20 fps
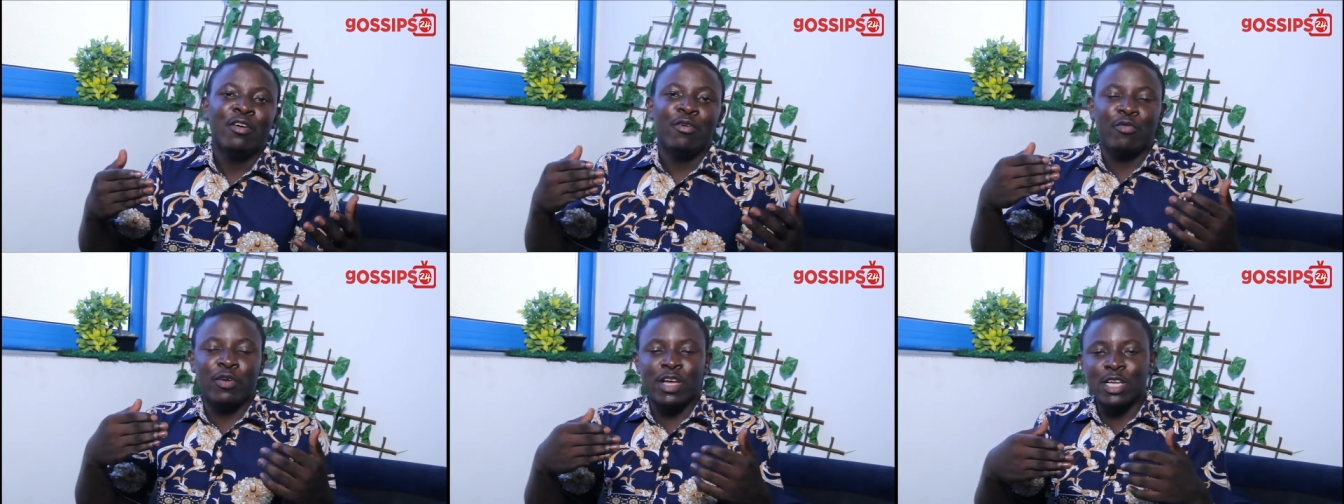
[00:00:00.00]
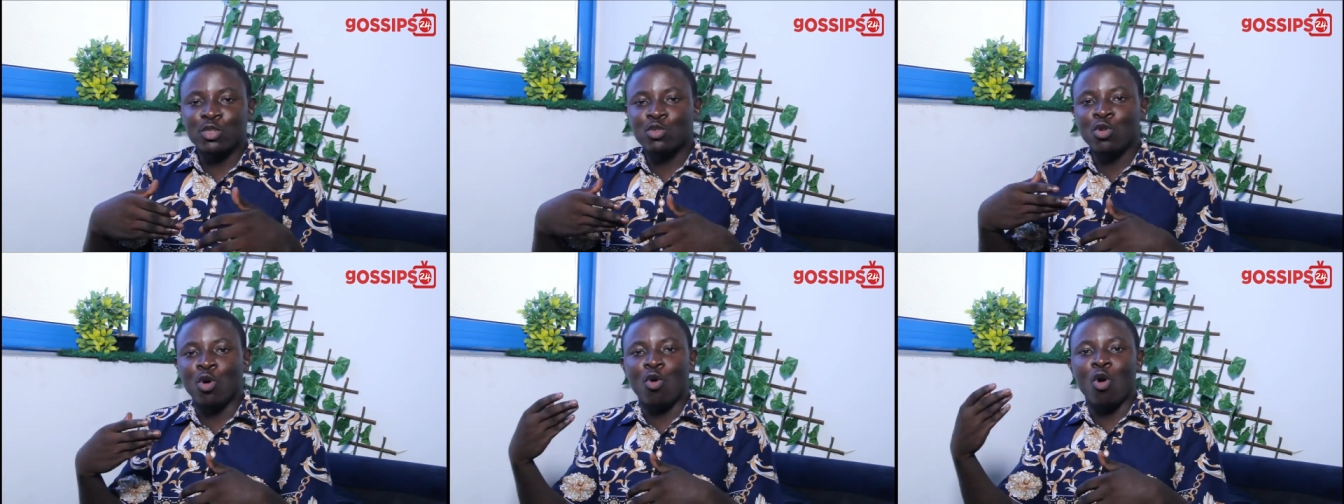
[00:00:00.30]

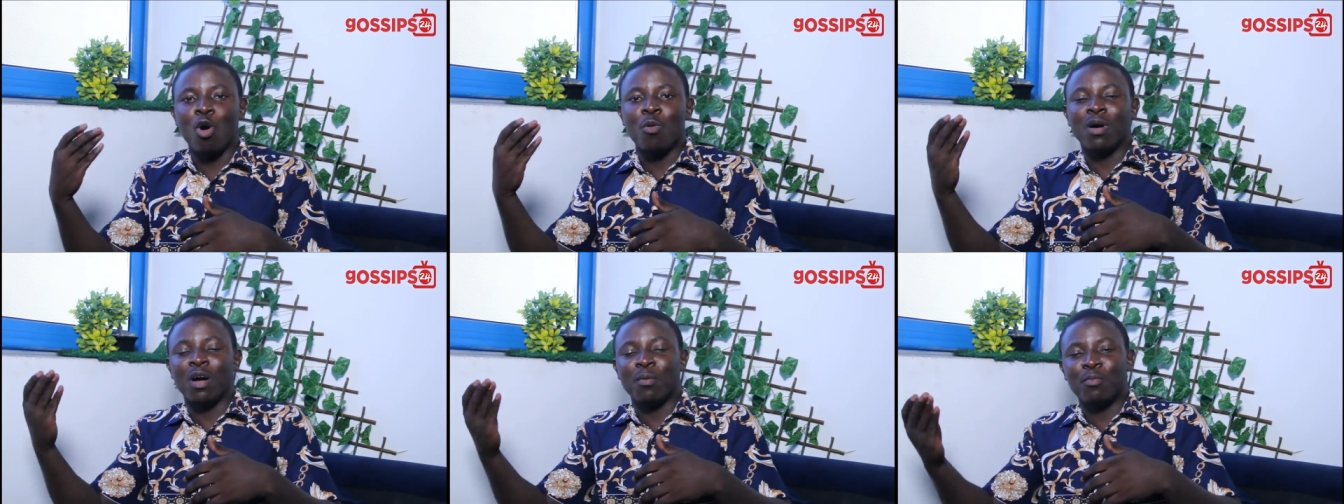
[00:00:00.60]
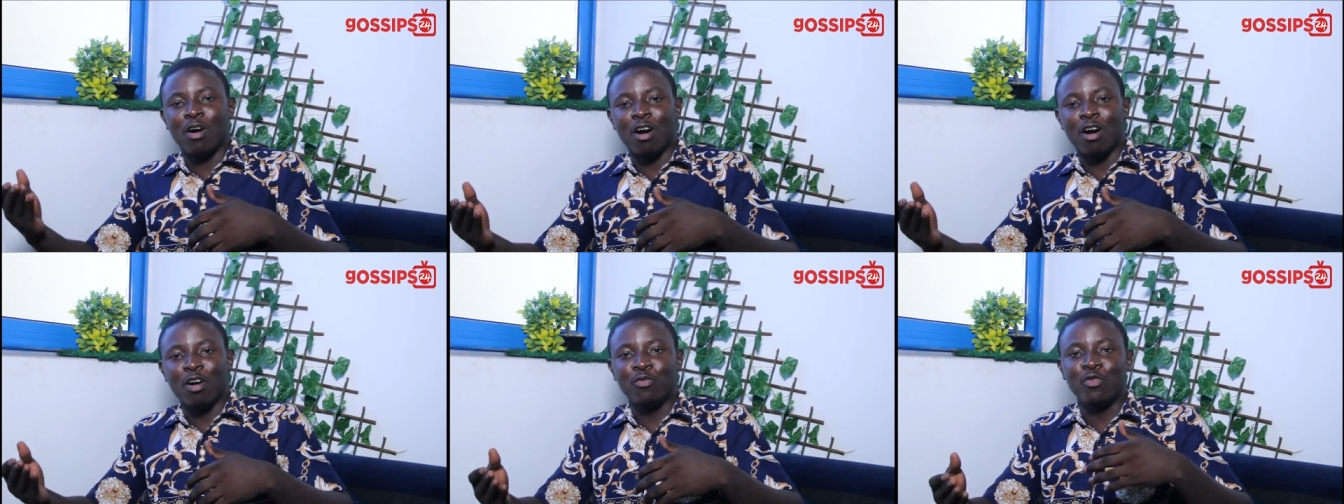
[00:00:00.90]
First, no, come
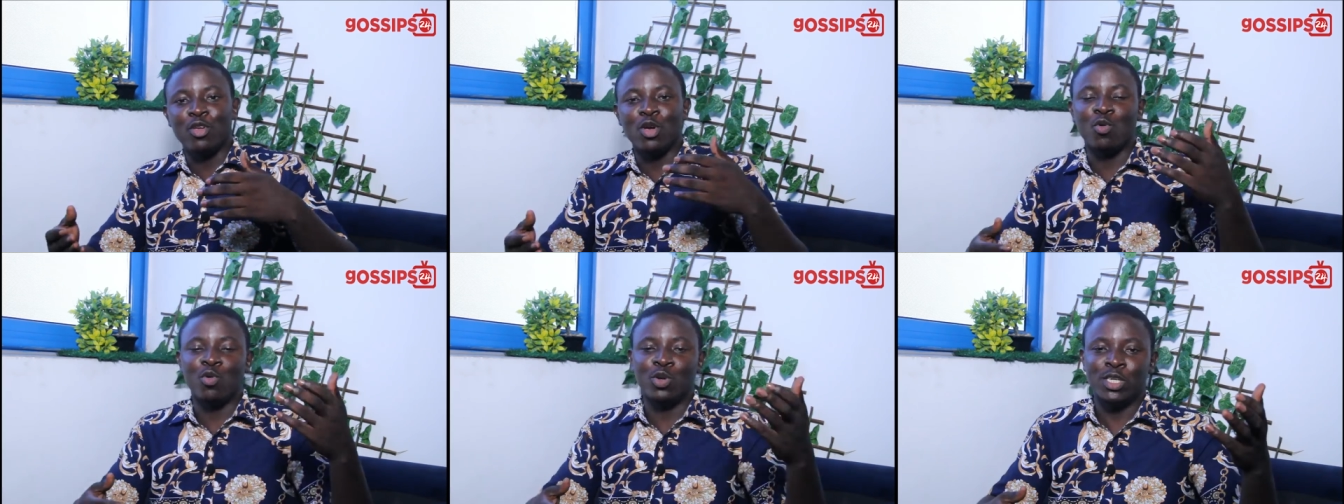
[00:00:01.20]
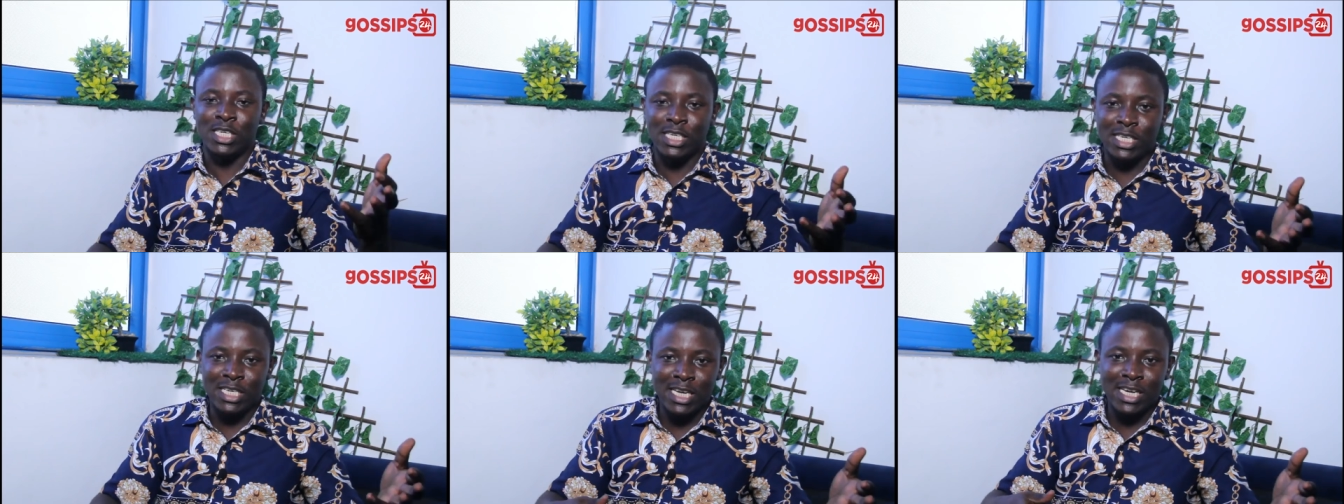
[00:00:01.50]
McBrown feel could
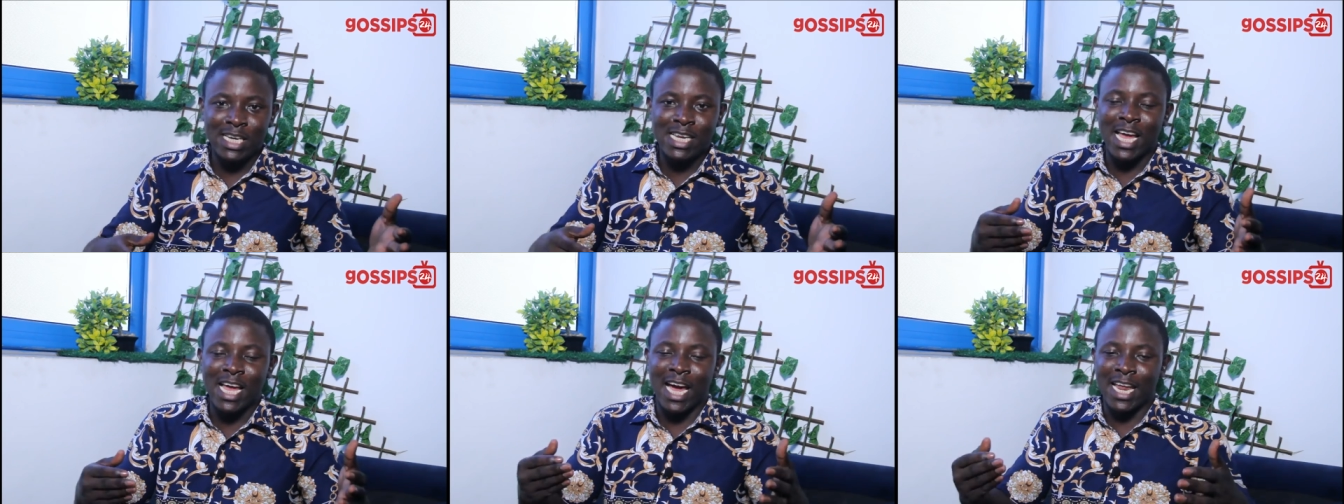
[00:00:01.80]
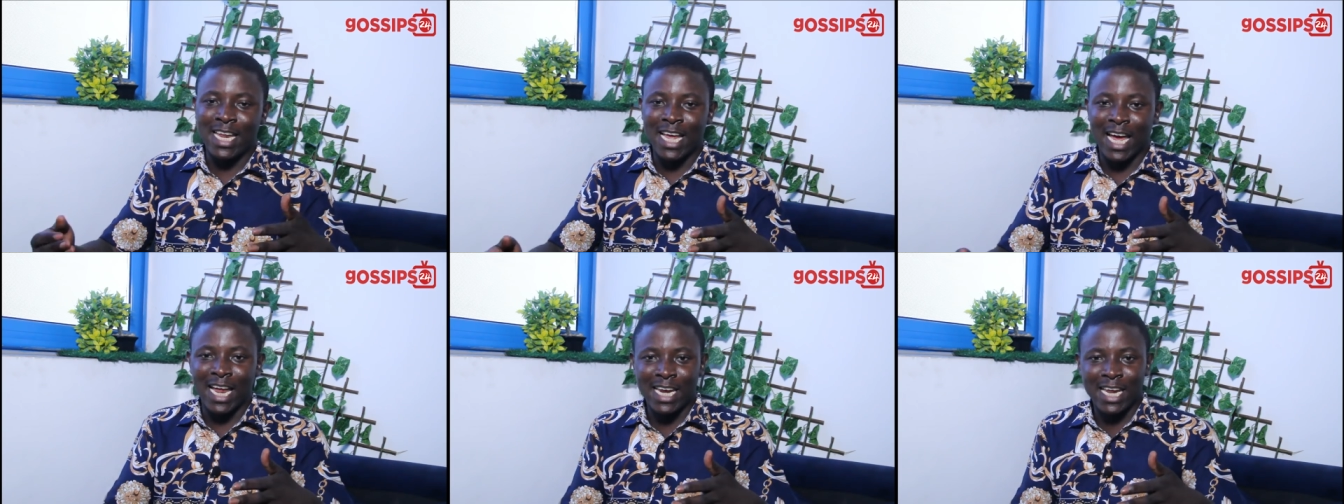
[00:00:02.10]
deal near
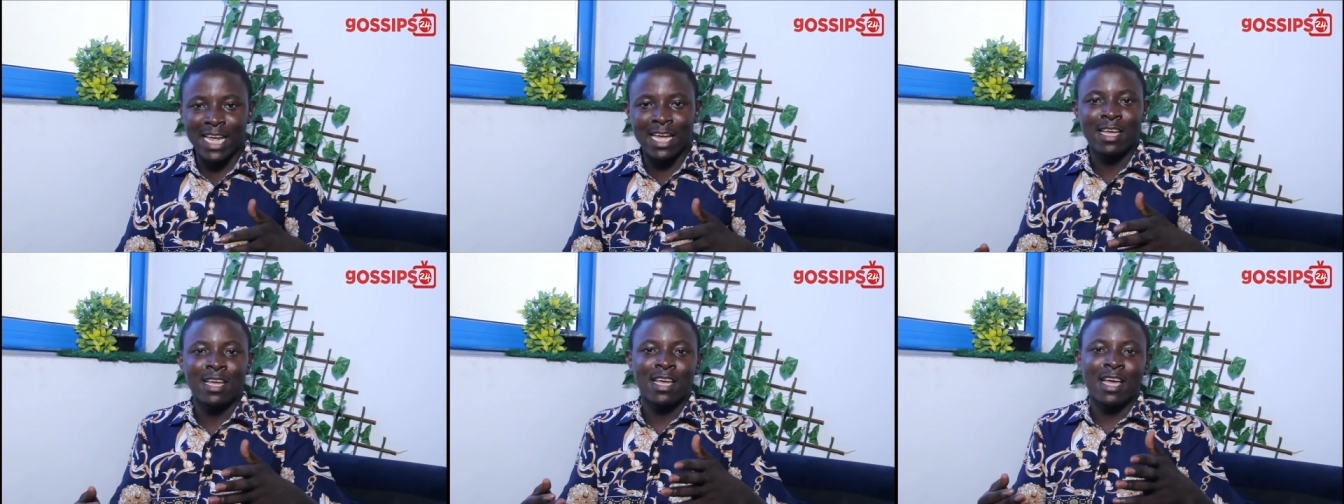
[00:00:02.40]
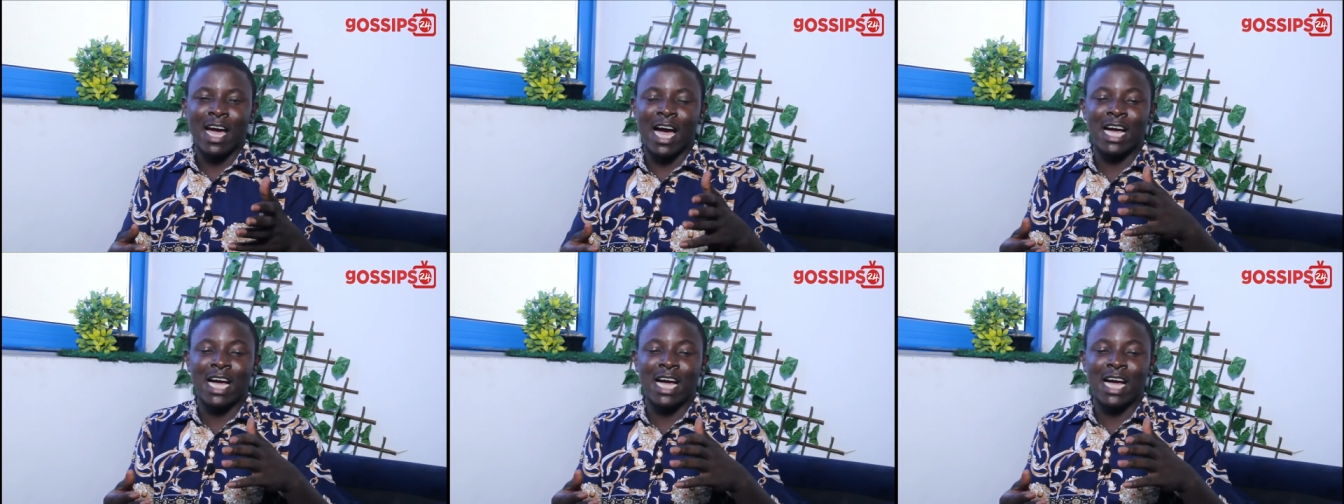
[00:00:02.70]
the day